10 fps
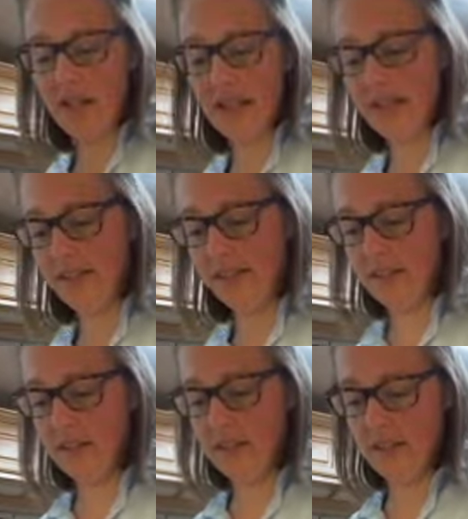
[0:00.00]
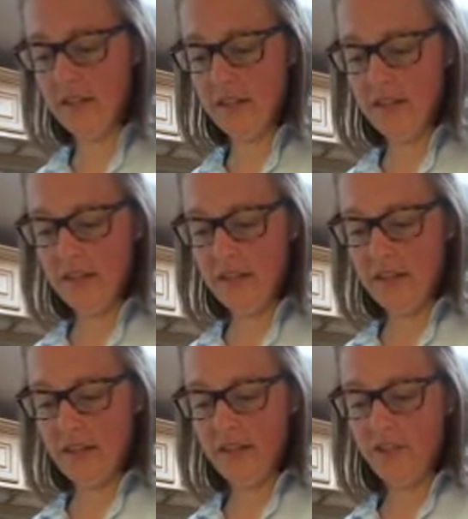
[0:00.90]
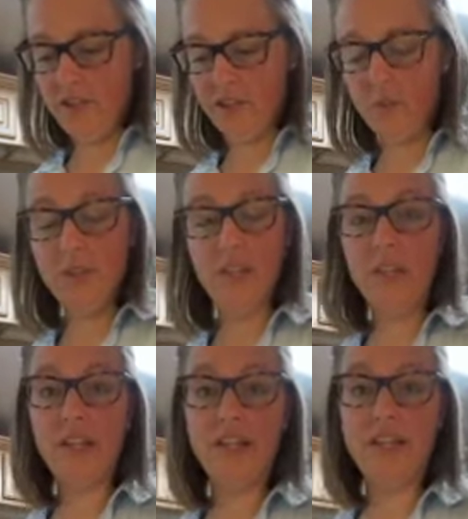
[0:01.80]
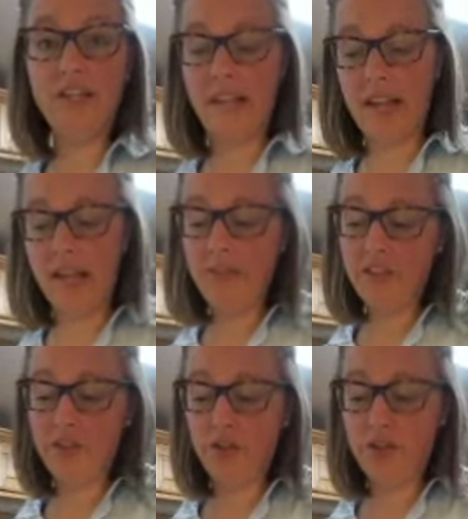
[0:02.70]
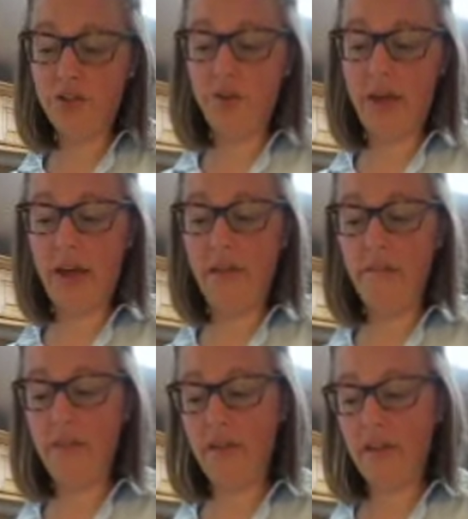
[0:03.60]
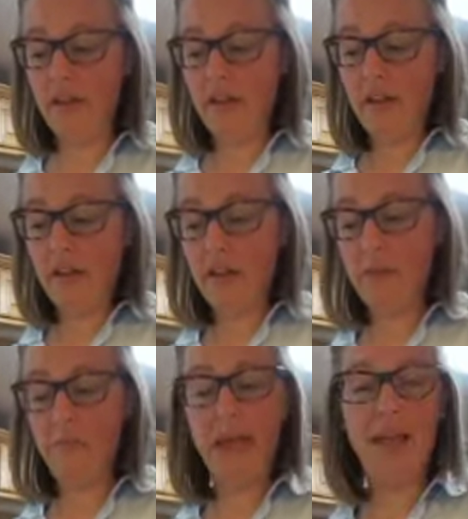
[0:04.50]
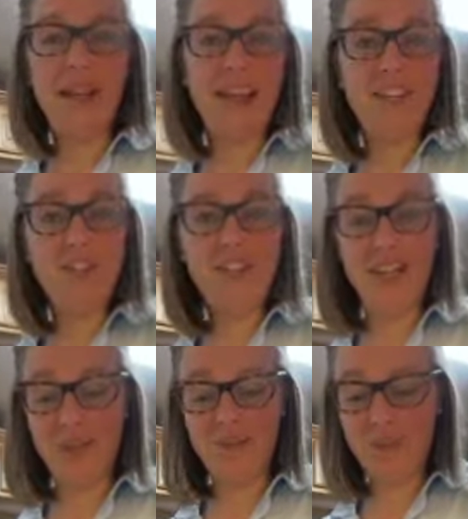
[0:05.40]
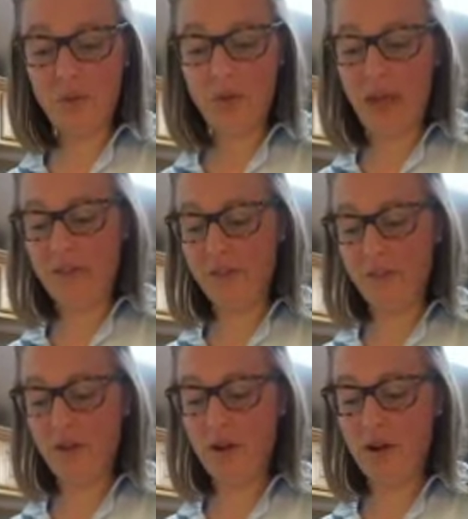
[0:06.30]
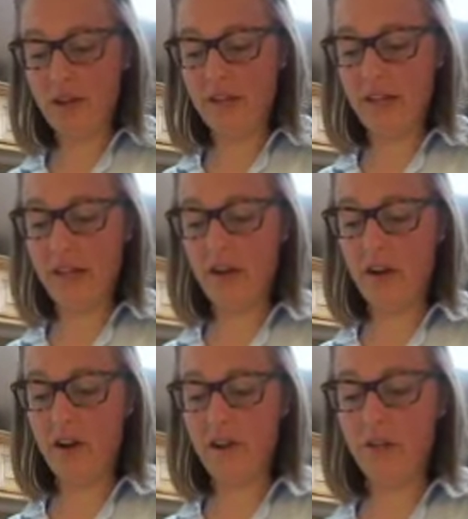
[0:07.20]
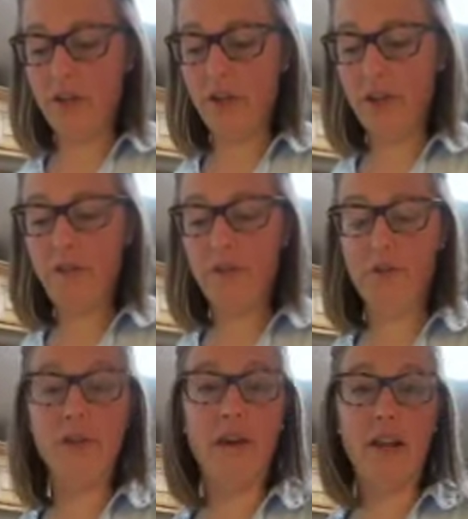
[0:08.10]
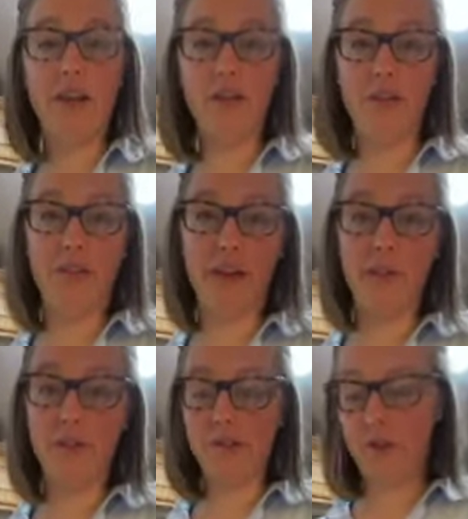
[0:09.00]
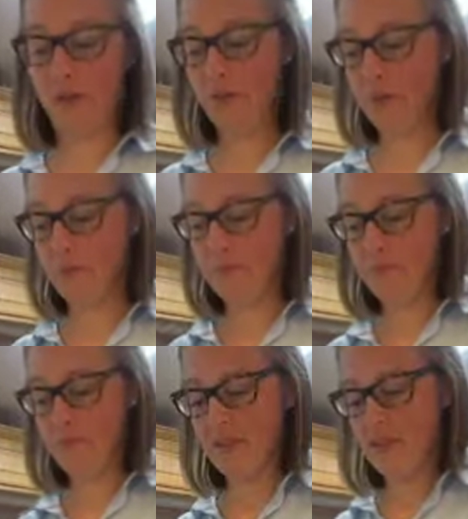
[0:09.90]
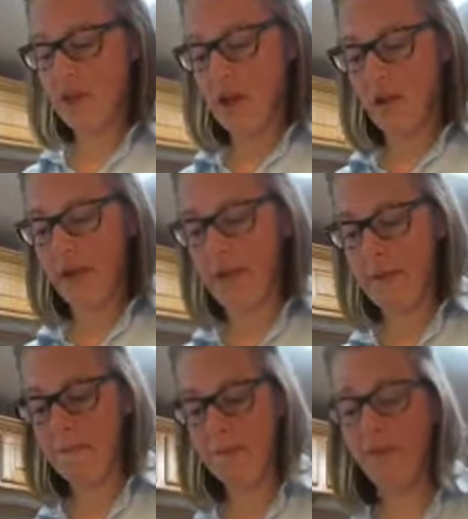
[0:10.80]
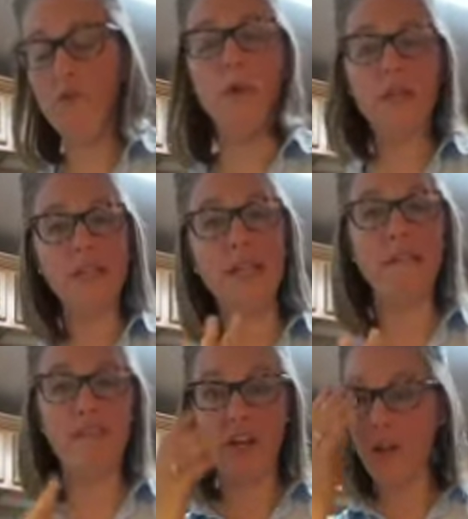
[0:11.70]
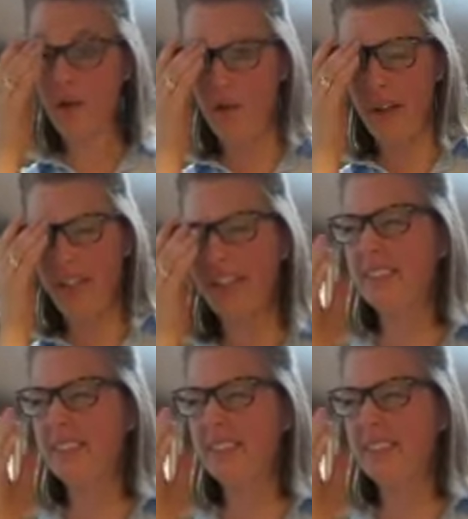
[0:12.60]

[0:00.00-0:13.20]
as just resilience, and even students who have ADHD. So we have some products that are really great for their gut health and mental health. Okay, if you want to see that video, I think it's